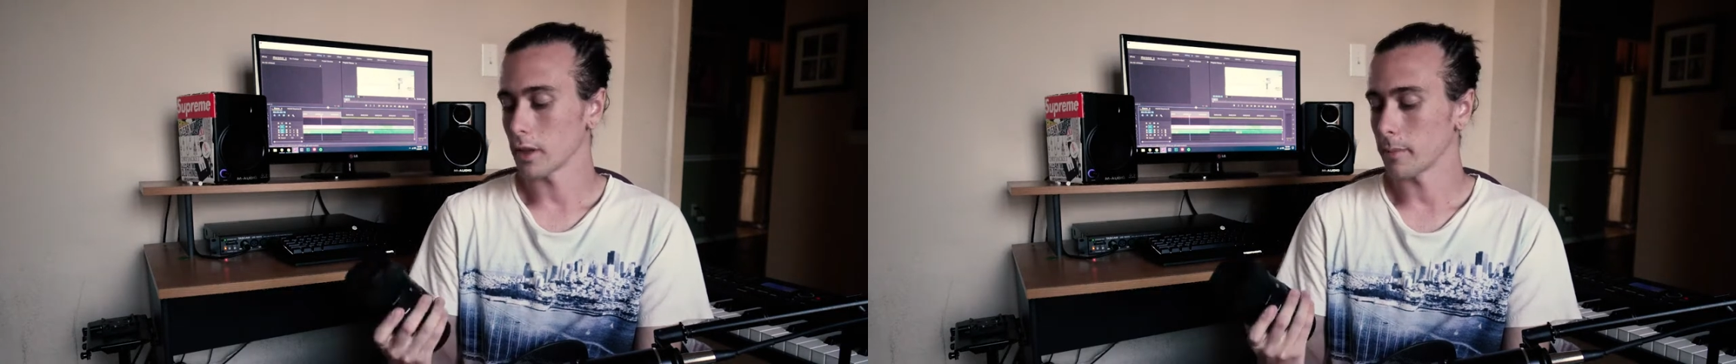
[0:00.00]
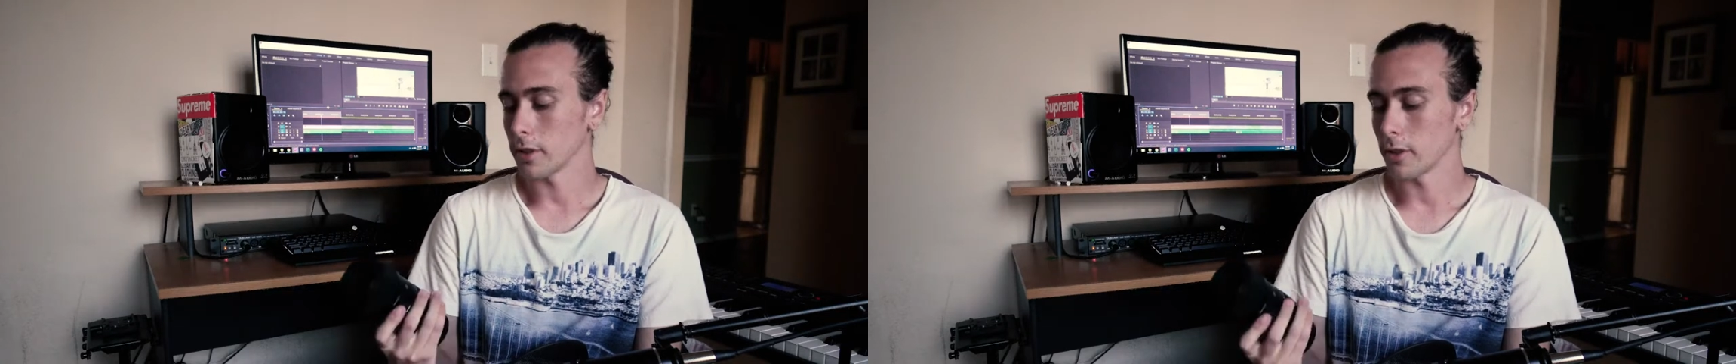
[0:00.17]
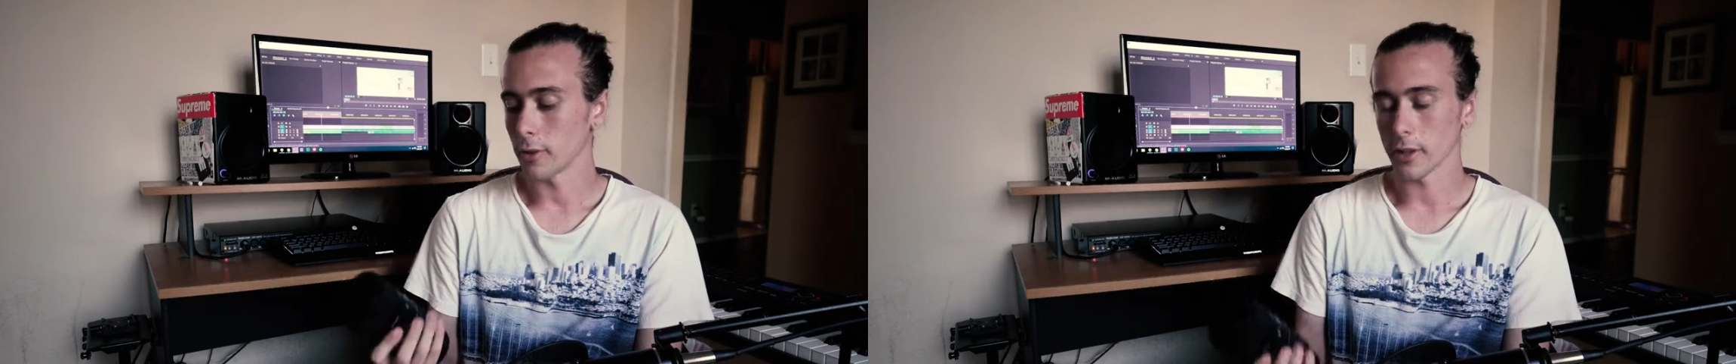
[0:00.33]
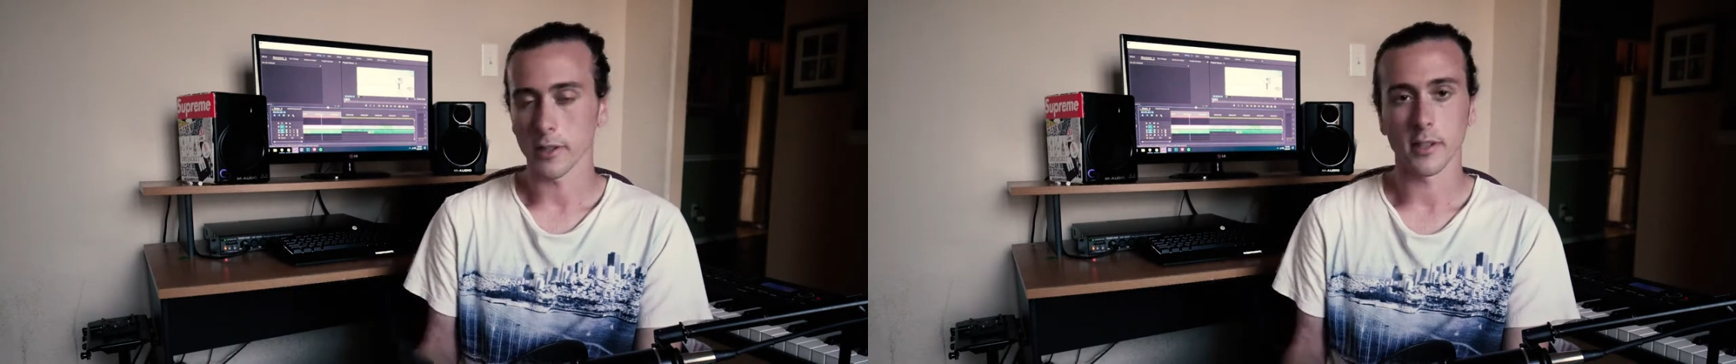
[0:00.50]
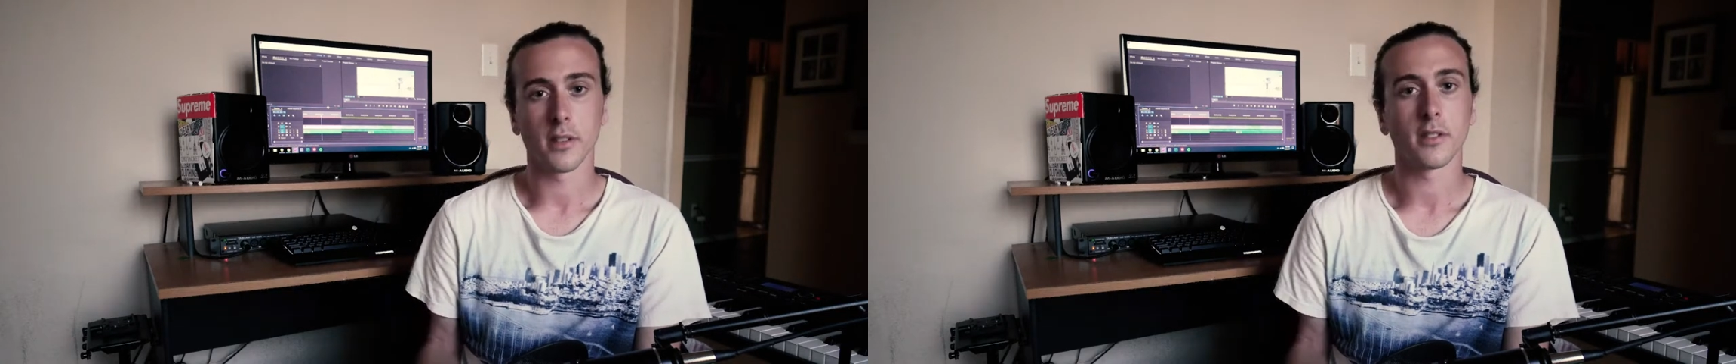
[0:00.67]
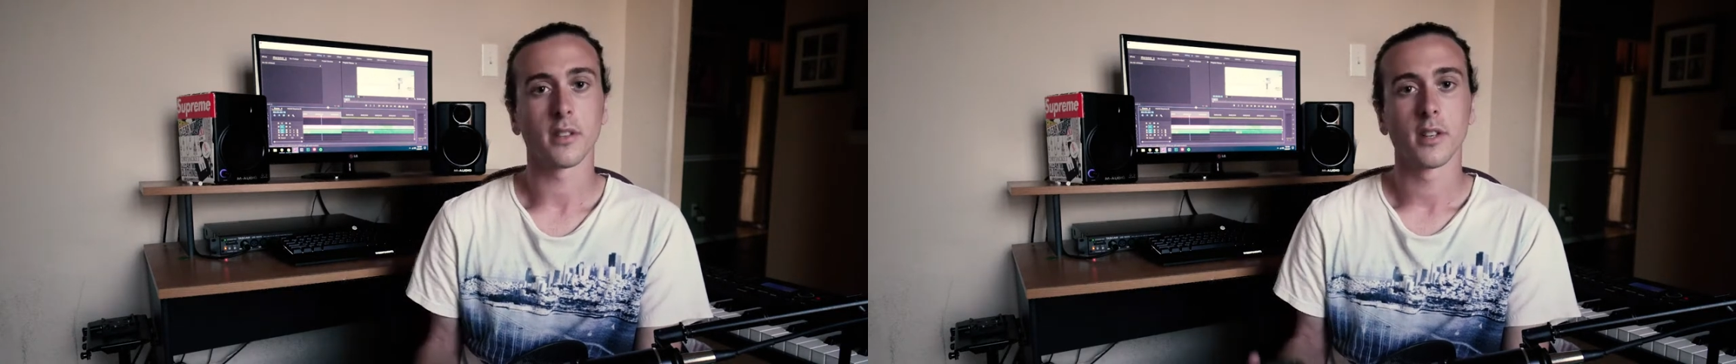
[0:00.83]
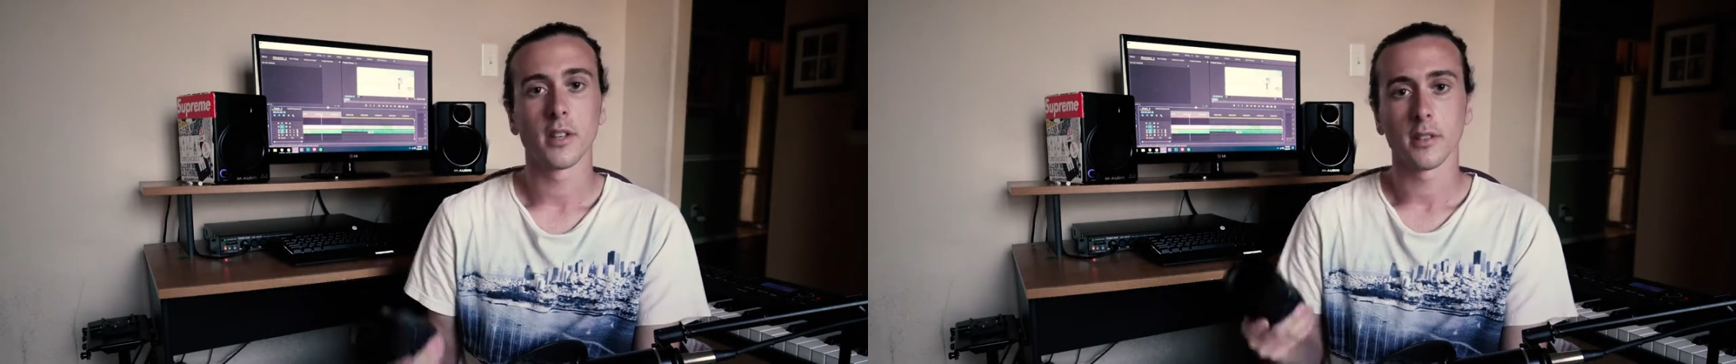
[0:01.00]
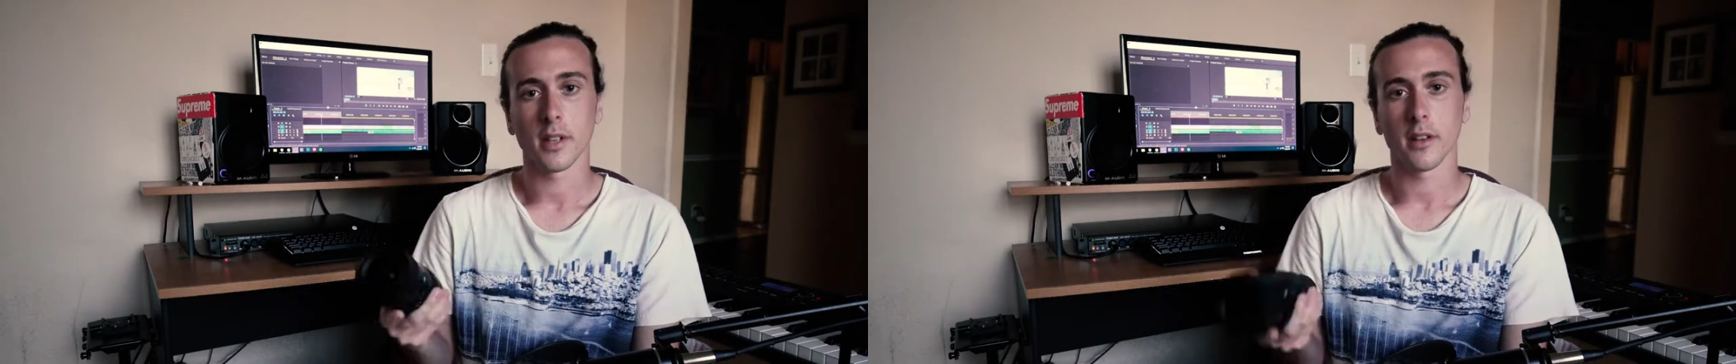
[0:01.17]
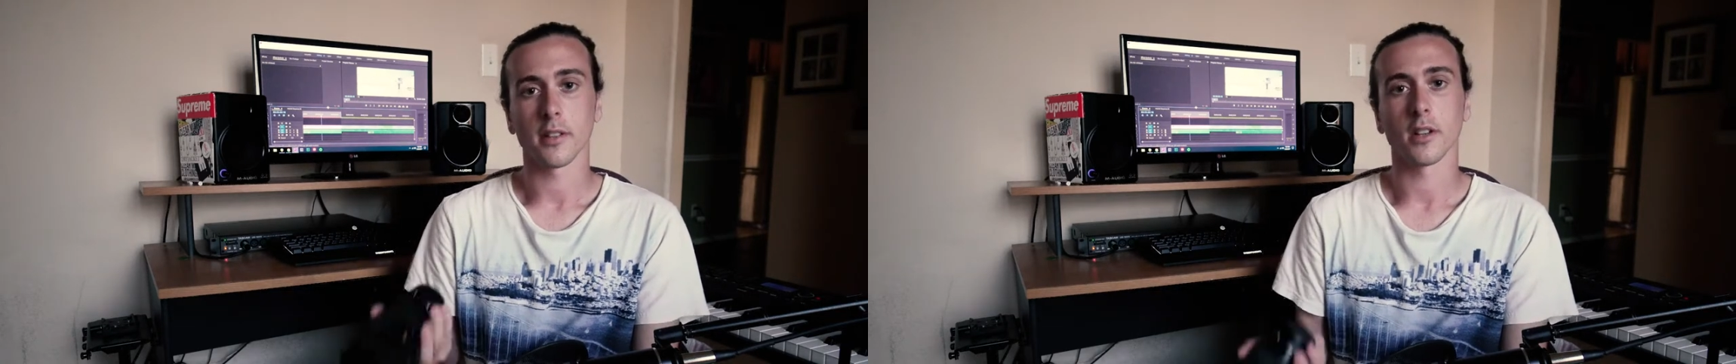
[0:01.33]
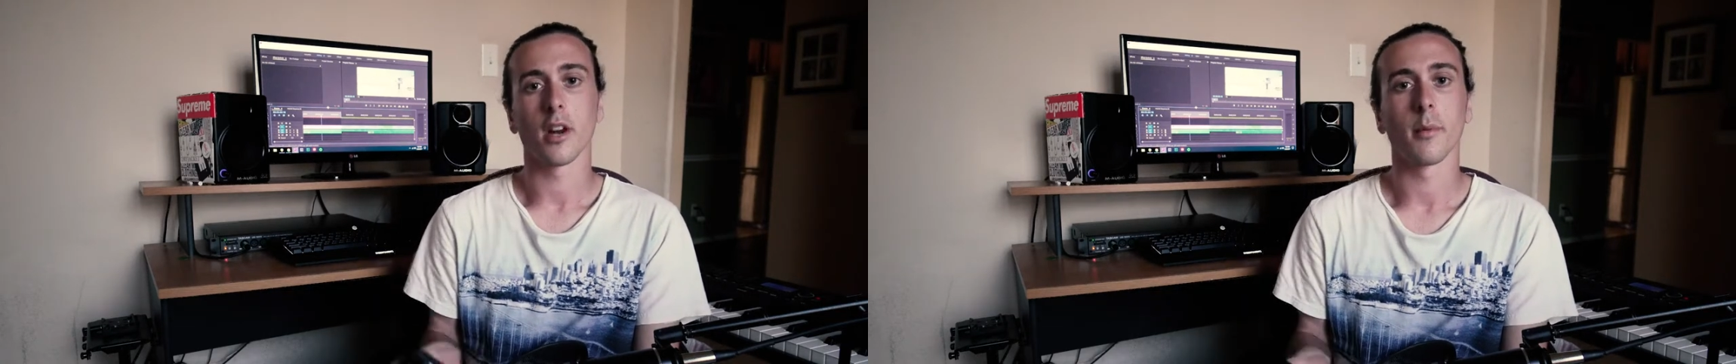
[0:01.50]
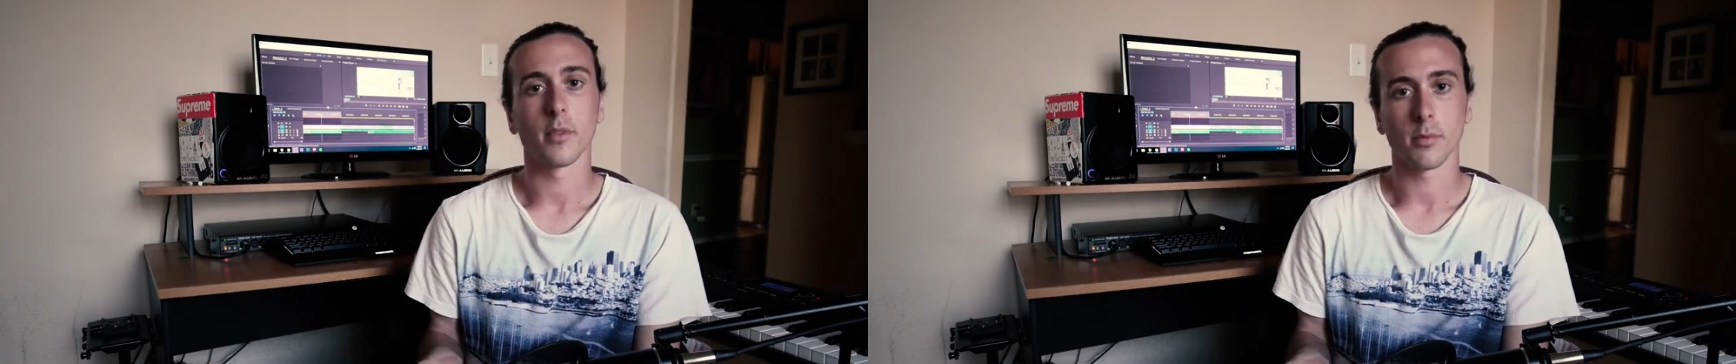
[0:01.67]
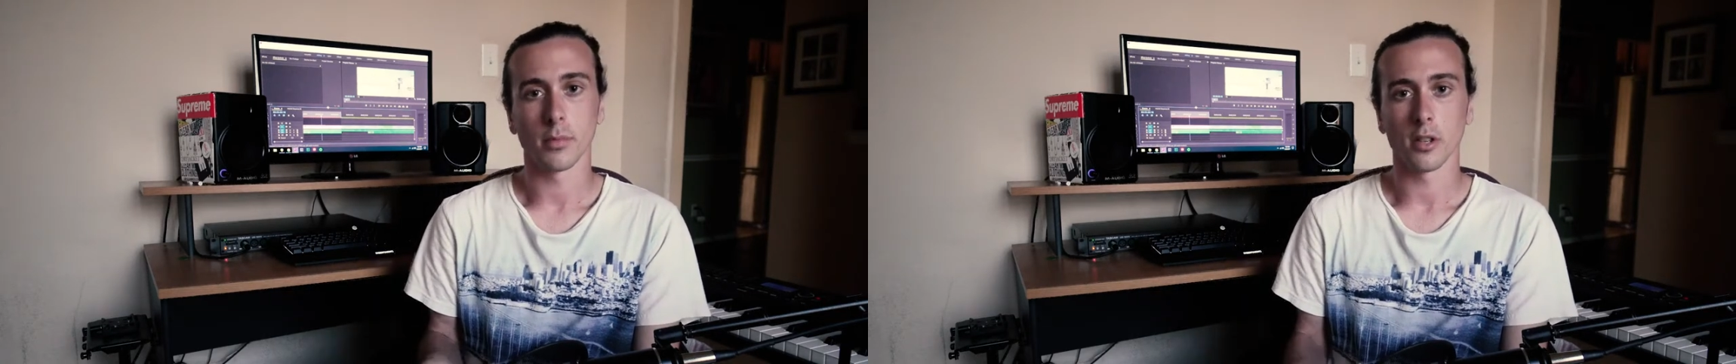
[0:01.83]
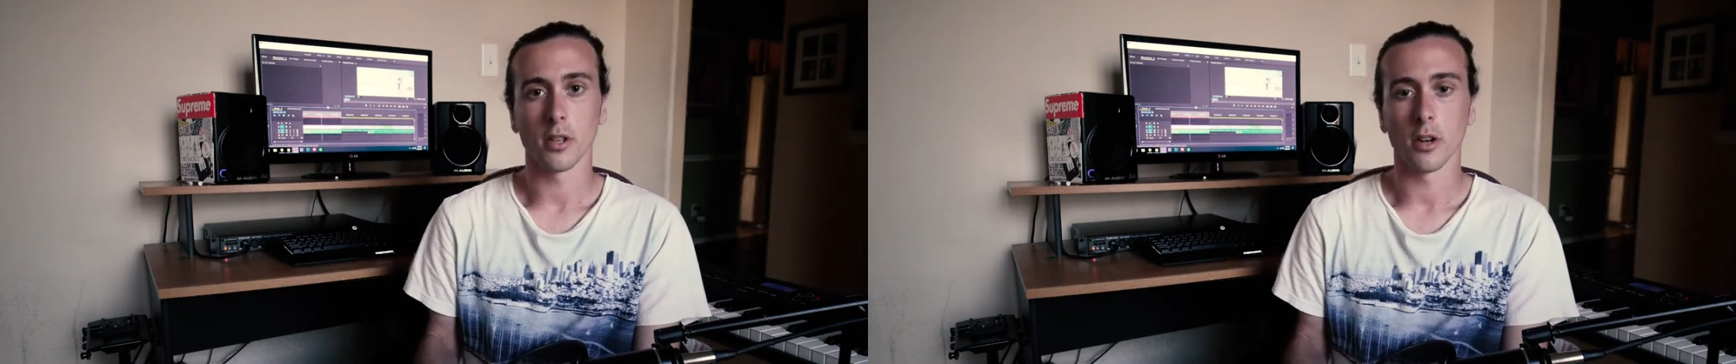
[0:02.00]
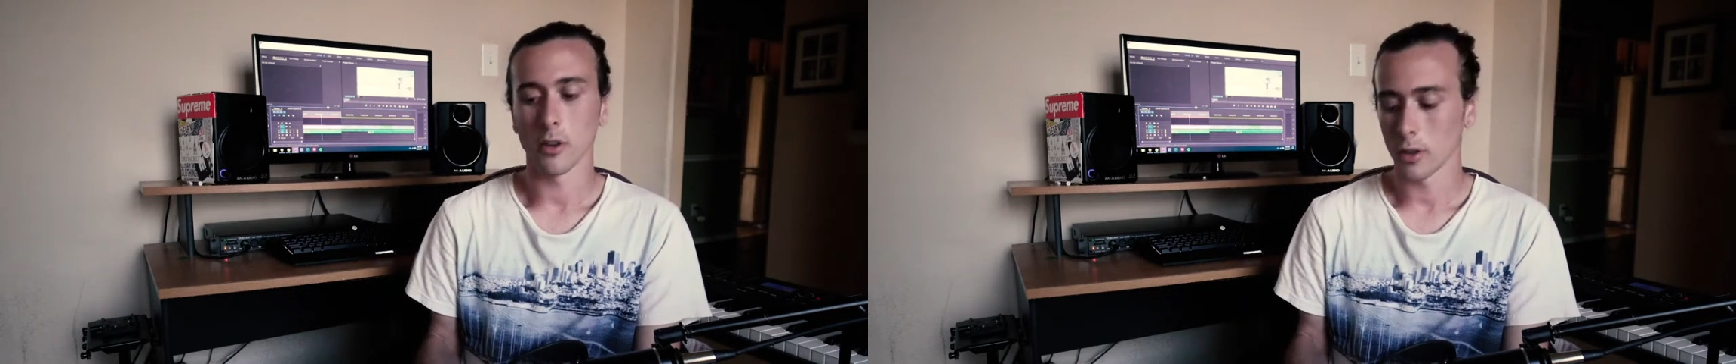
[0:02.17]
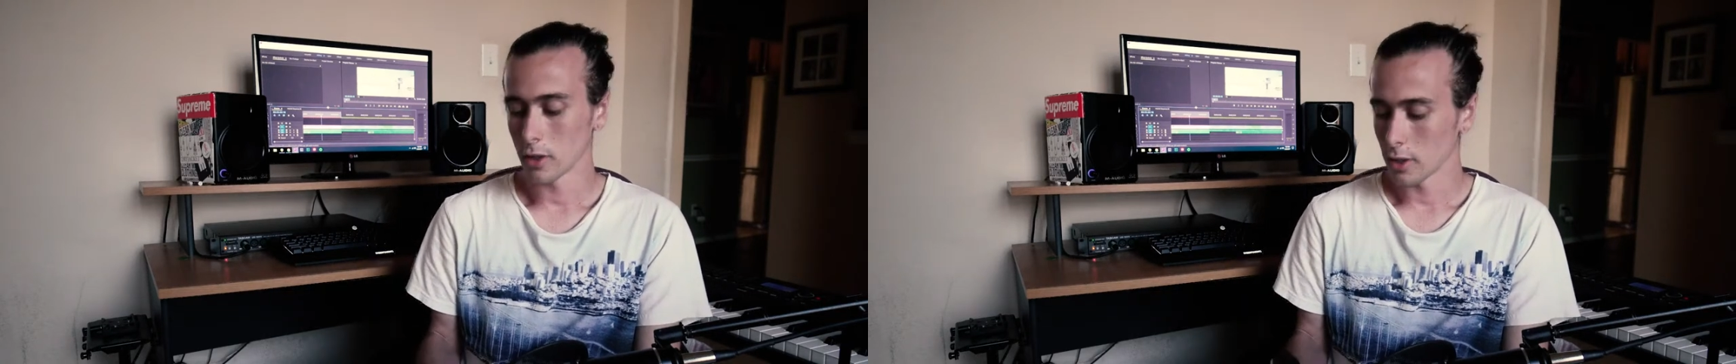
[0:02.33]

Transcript: let me know what it is down in the comments below